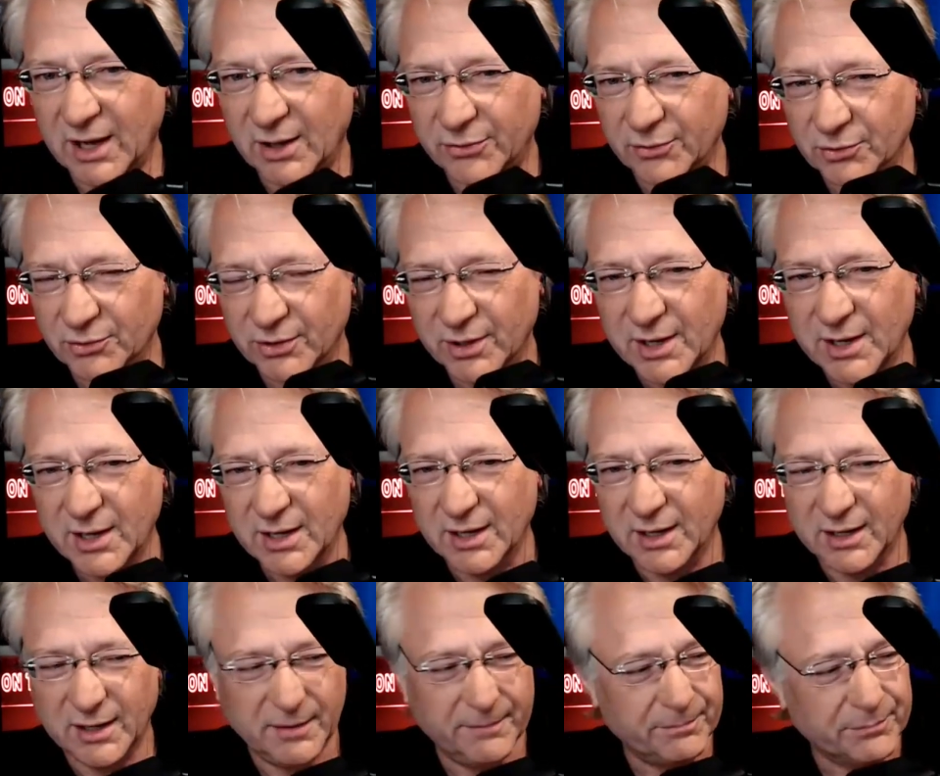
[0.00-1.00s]
other
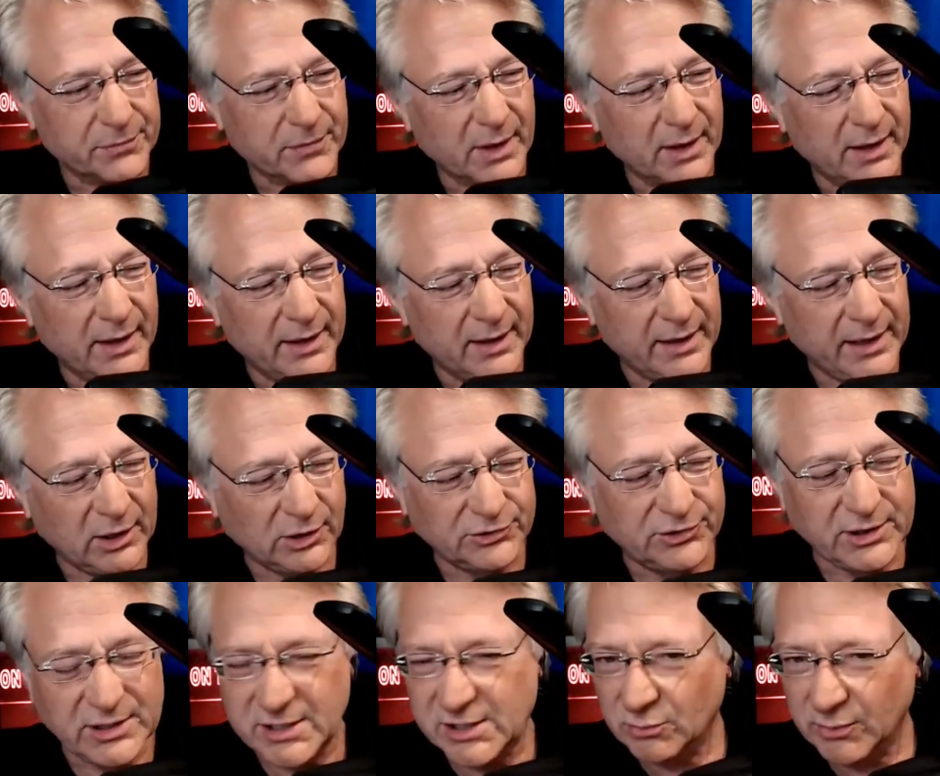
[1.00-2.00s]

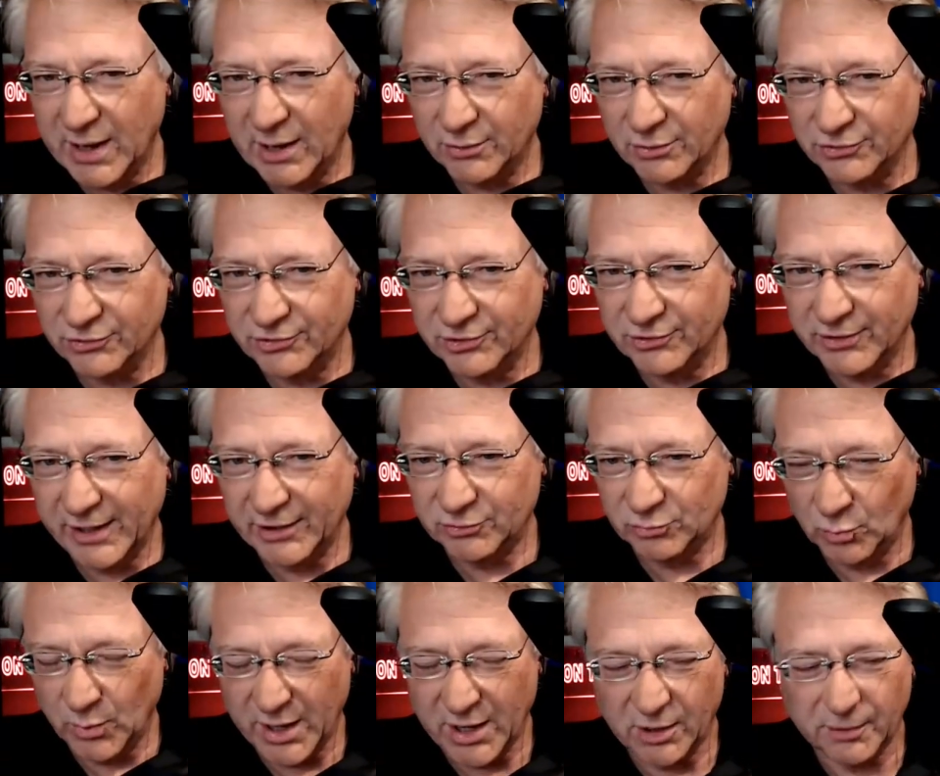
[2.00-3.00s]
LTE routers as
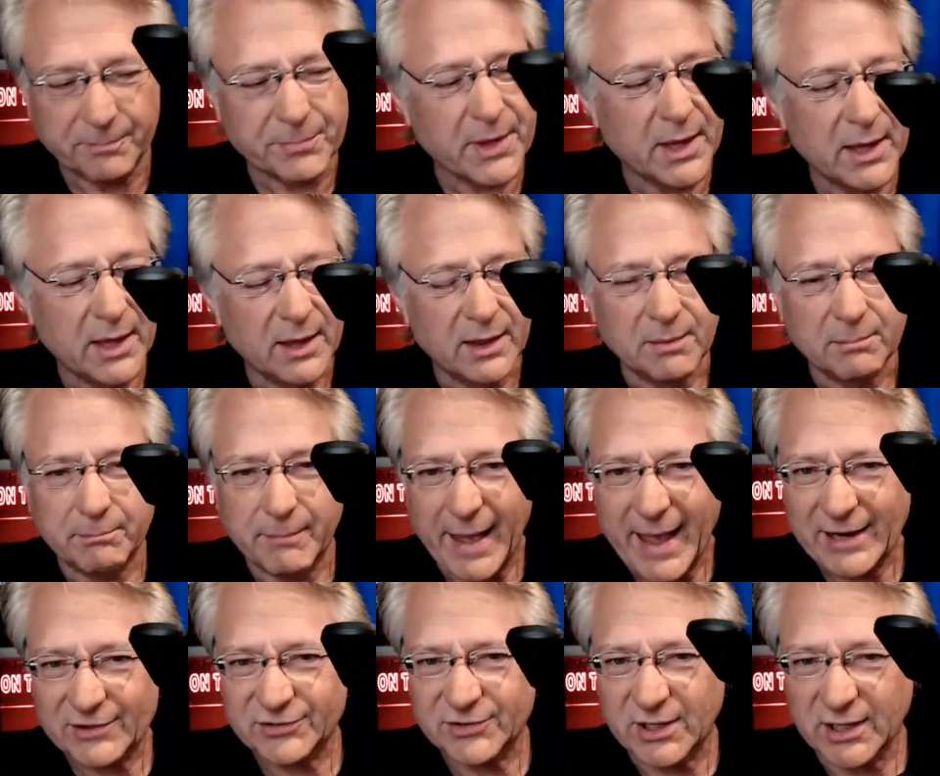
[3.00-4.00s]
well.
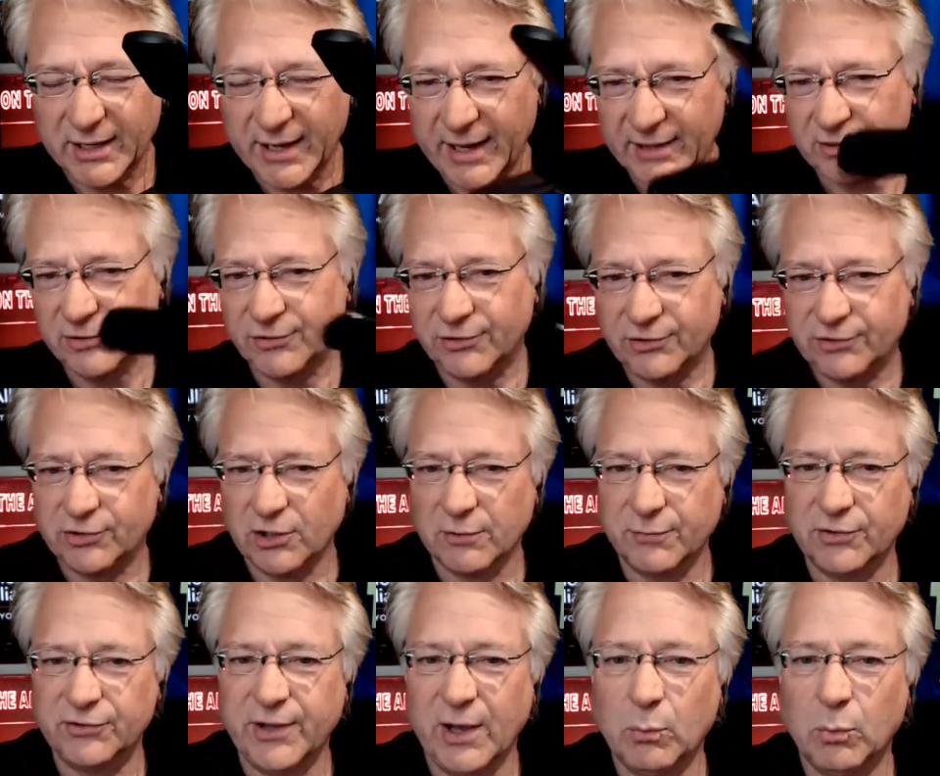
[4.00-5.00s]
Max Connect is the
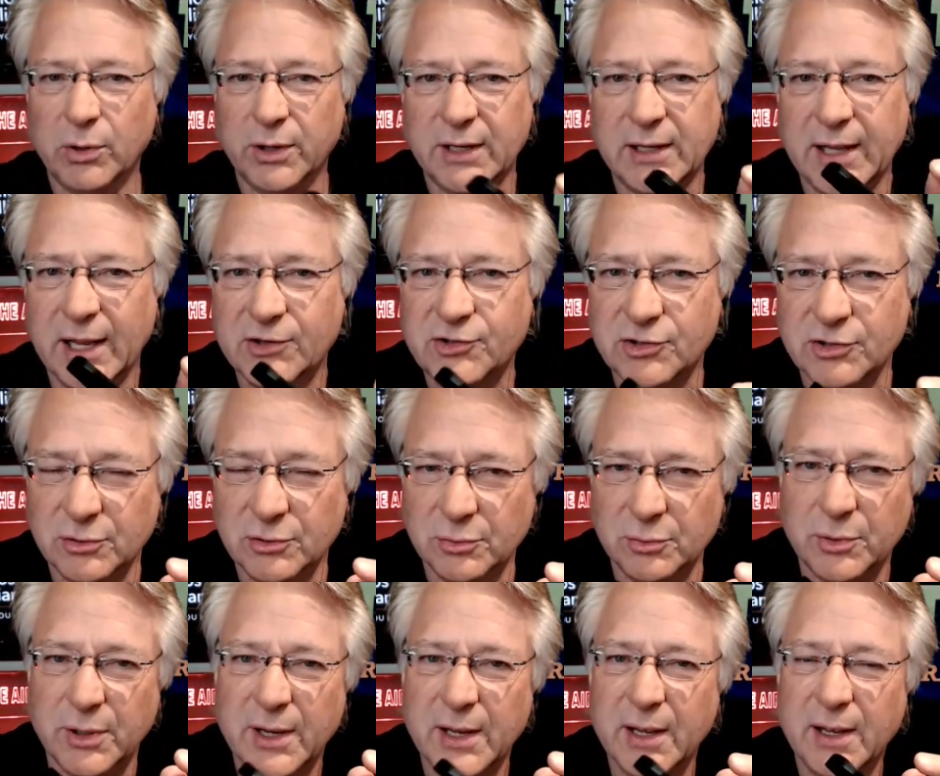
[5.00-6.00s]
service that will get
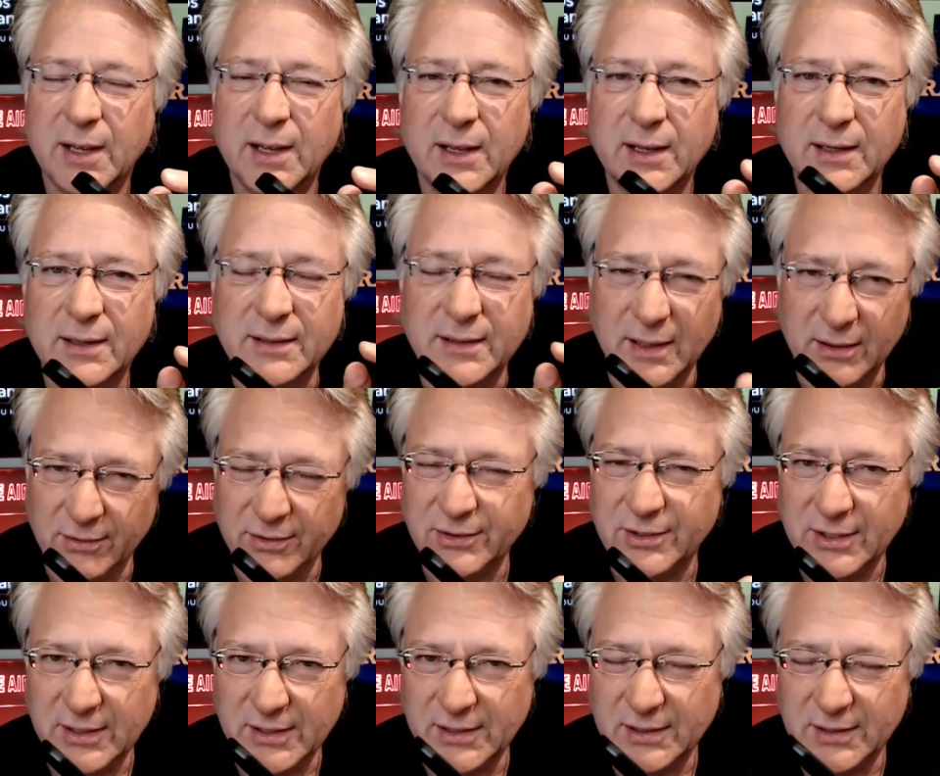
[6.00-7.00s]
you
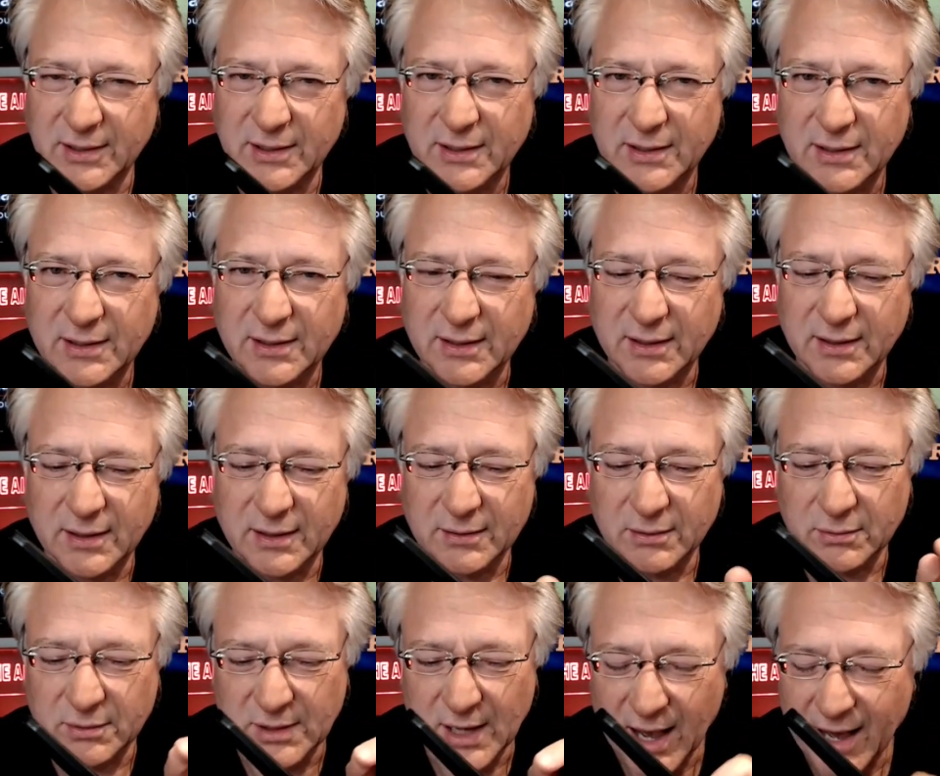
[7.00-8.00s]
guaranteed
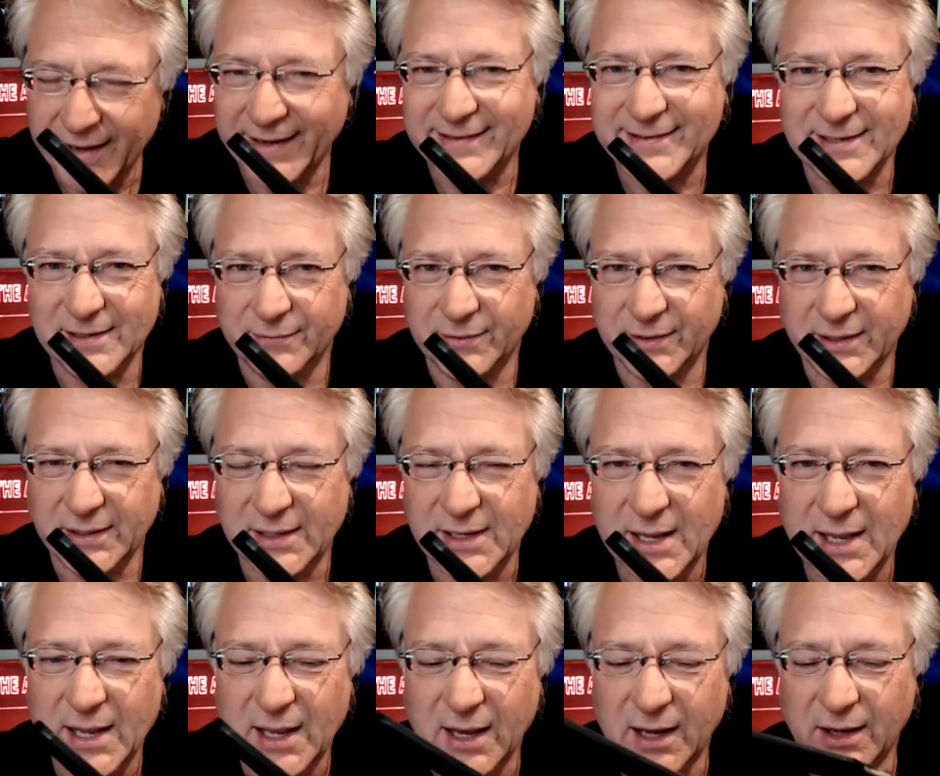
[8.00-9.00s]
connectivity.
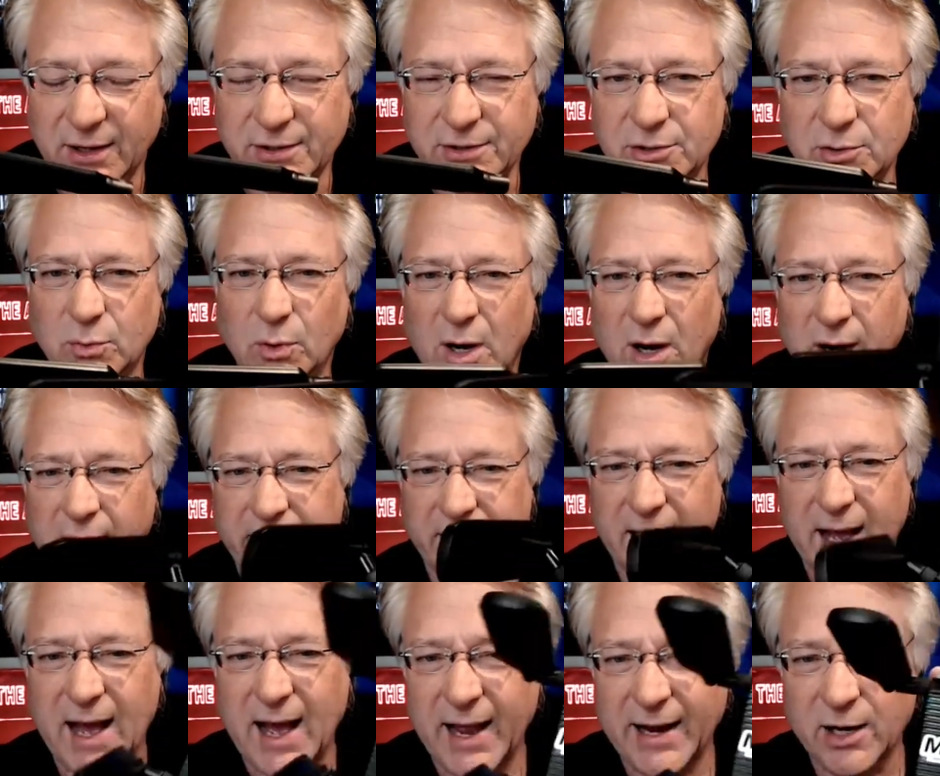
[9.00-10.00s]
You are at a
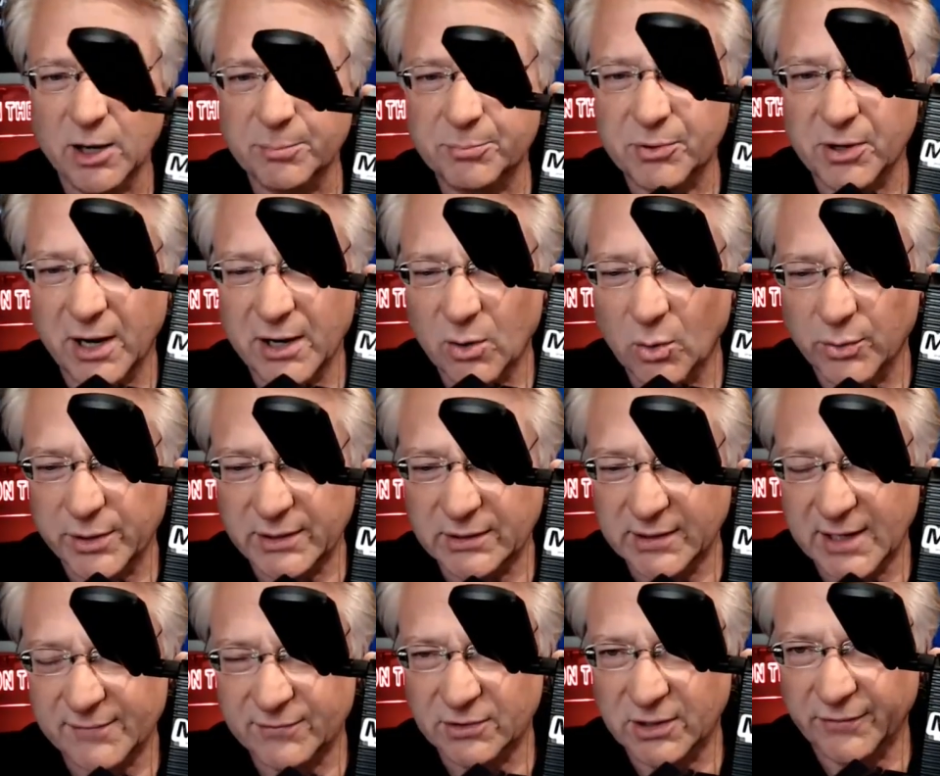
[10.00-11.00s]
higher priority
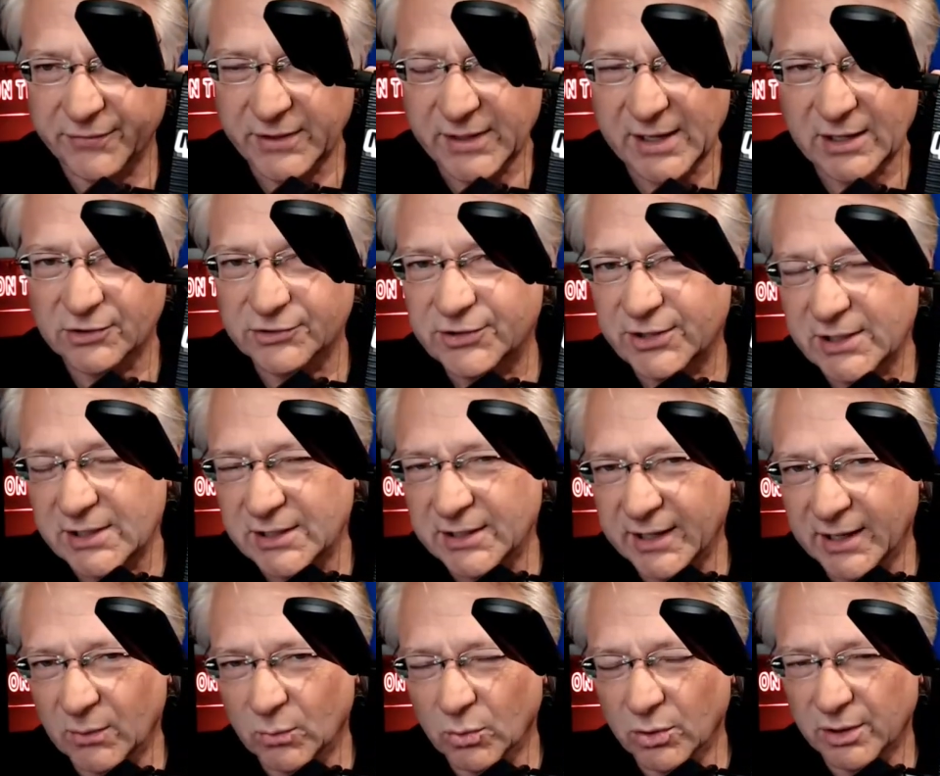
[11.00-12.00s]
level on the LTE
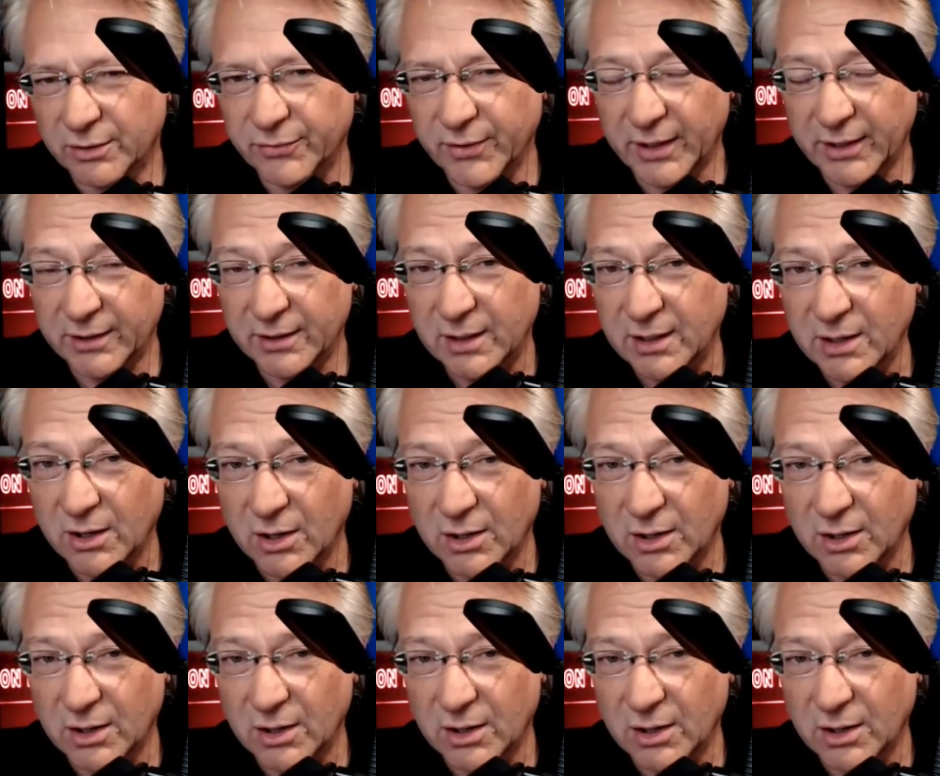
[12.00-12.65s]
network than